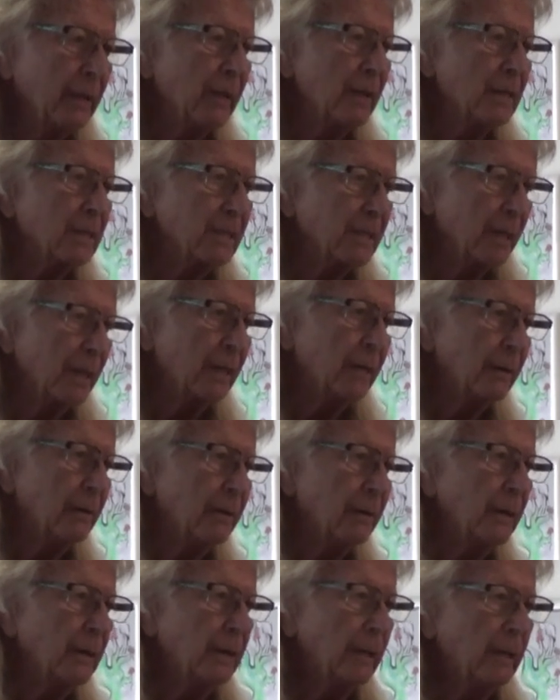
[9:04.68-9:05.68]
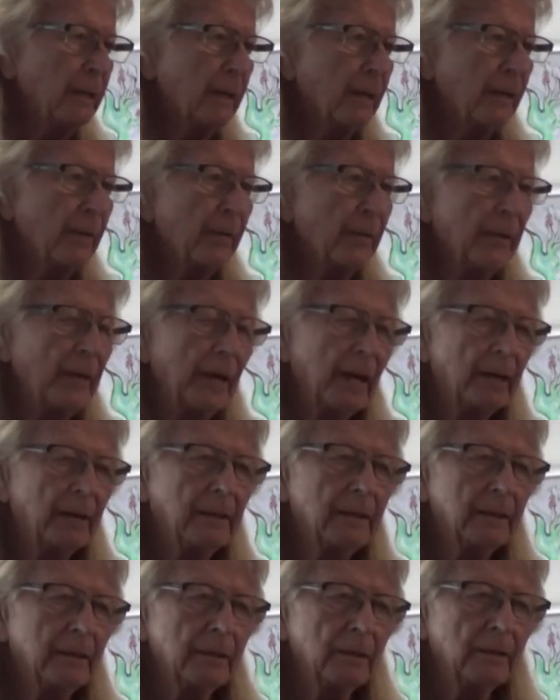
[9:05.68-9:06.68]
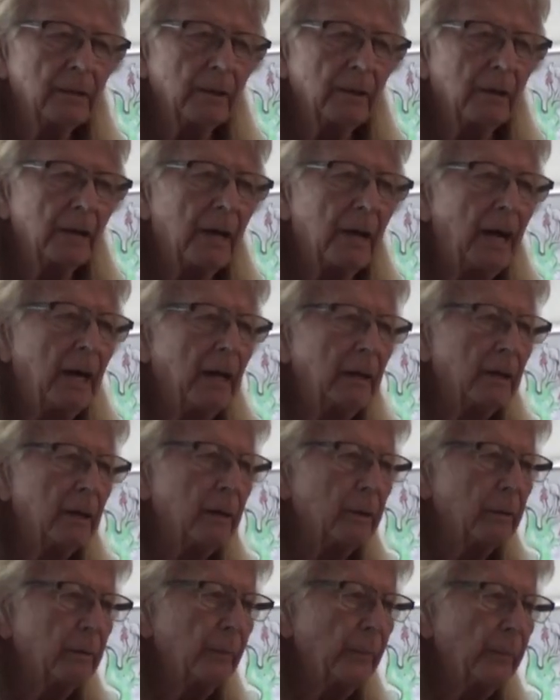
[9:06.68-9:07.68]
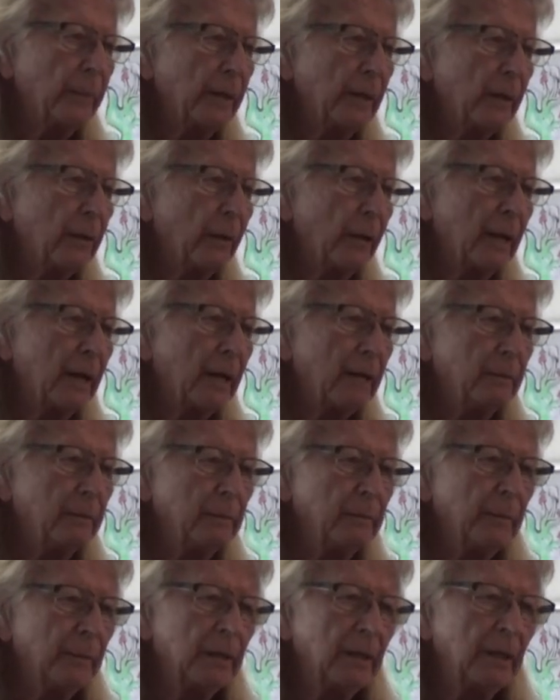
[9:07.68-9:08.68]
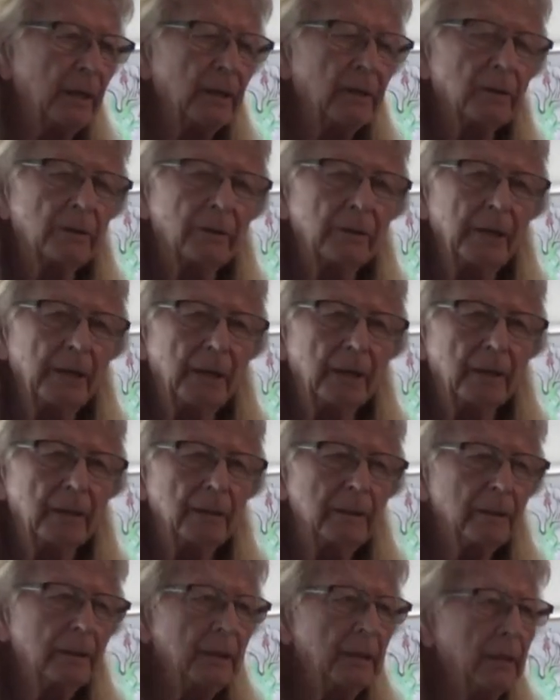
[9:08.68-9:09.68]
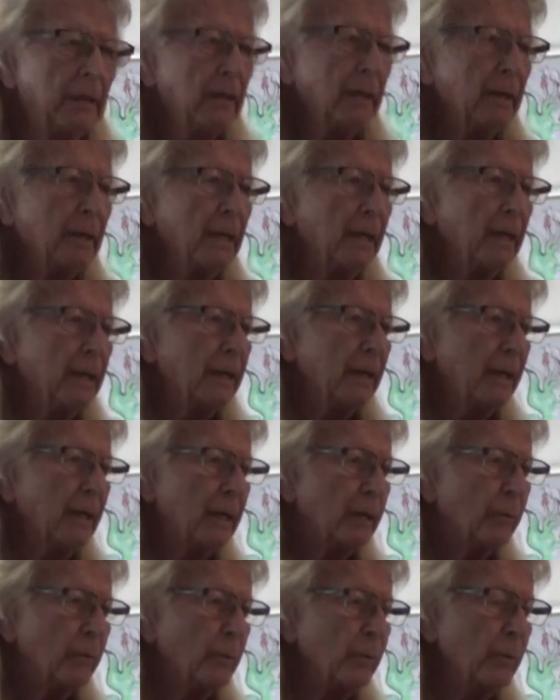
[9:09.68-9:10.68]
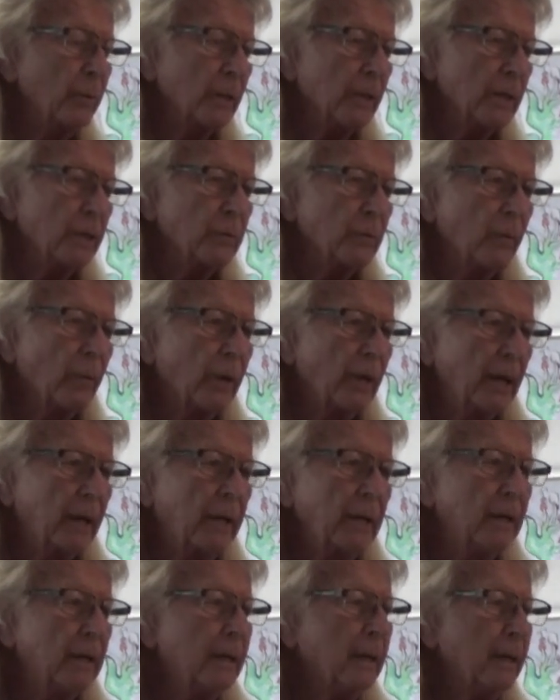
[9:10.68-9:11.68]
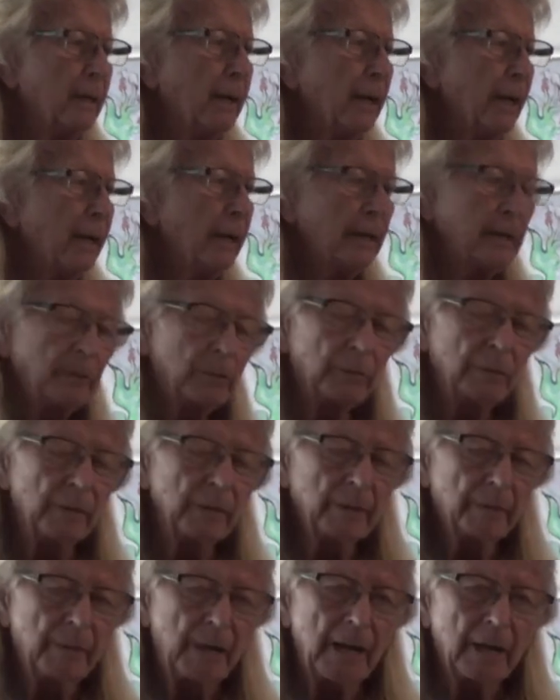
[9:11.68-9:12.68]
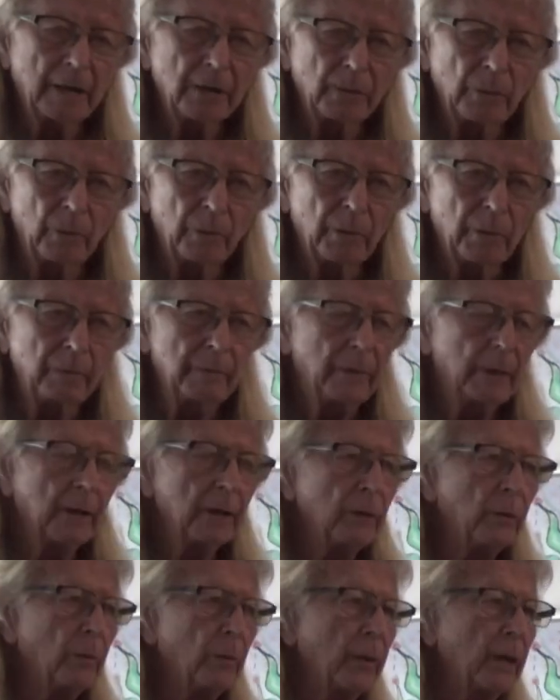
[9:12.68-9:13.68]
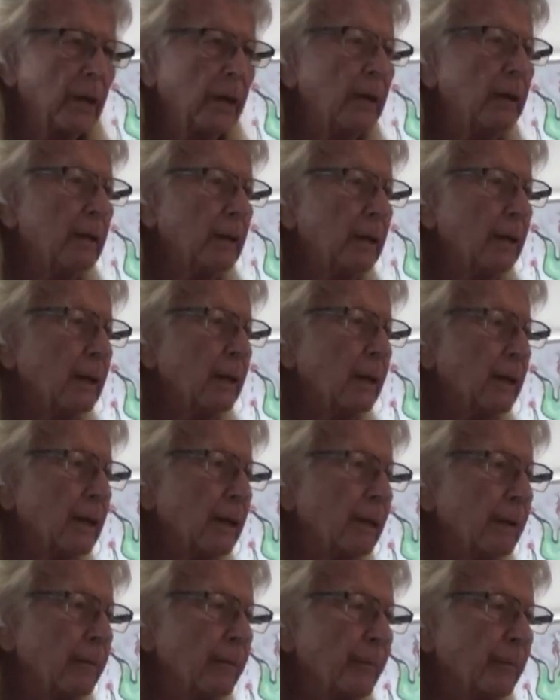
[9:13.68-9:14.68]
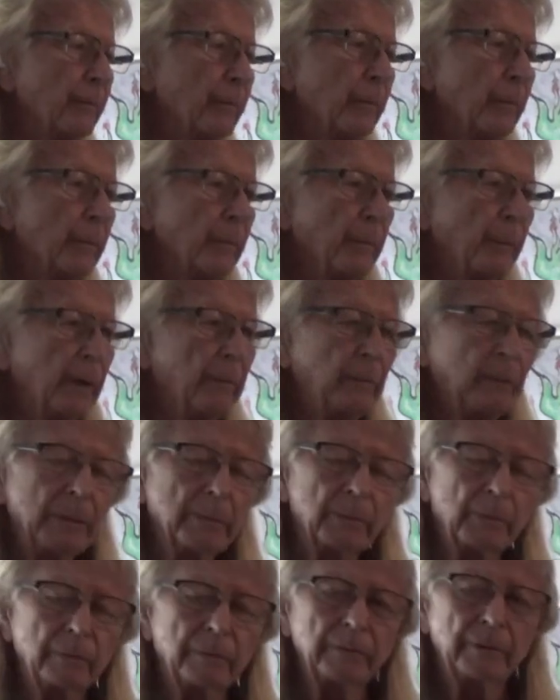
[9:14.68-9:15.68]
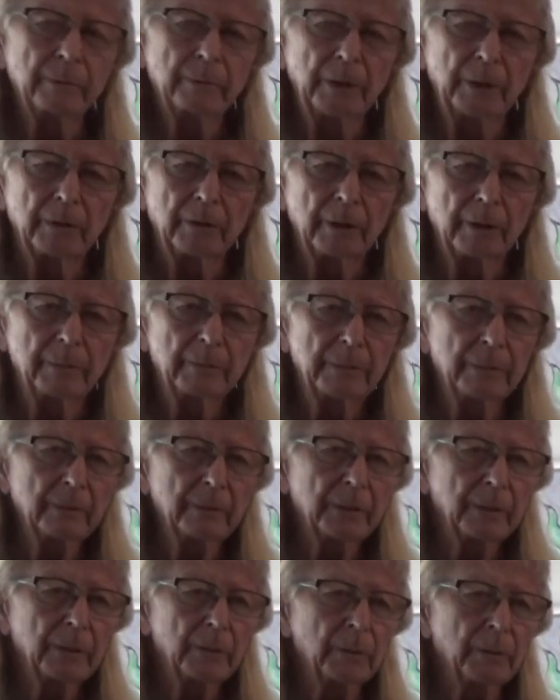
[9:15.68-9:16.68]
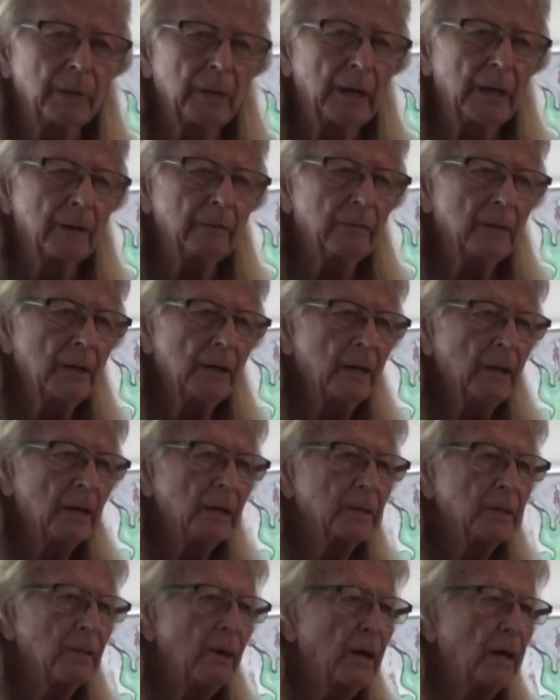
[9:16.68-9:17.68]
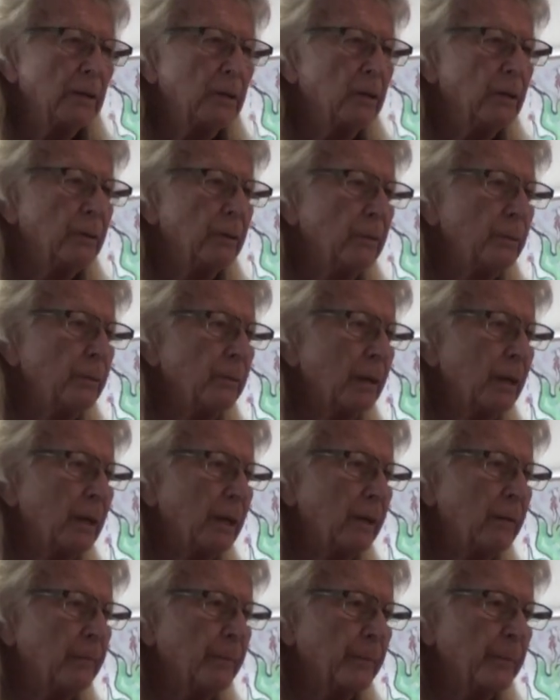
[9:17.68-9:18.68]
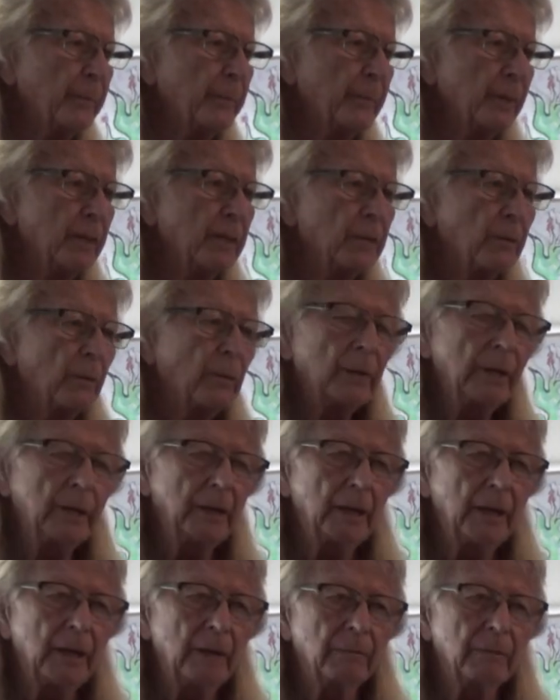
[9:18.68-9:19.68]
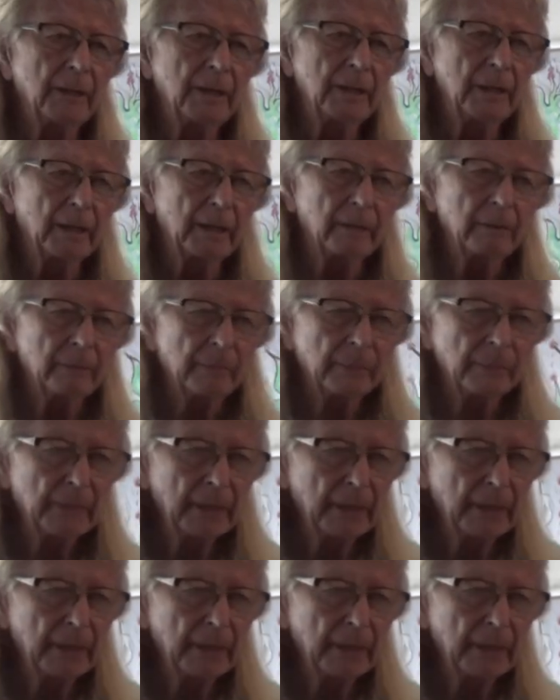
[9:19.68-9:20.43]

consider that uh, Turtle Island, you know, had been entered in in, in a ruthless way, and through the back door, by the way, um, by people from Europe who have sought to um, destroy everything